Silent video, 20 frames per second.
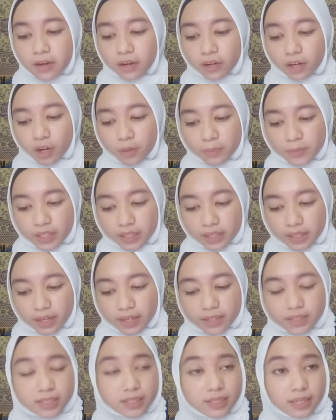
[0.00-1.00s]

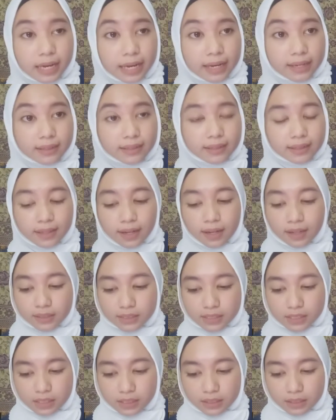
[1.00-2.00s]
communication and
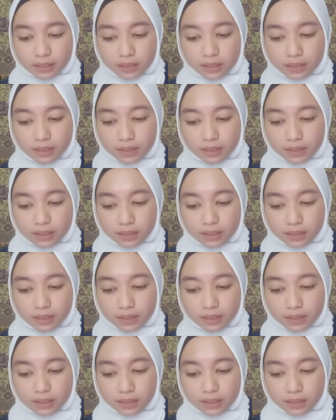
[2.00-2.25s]
culture.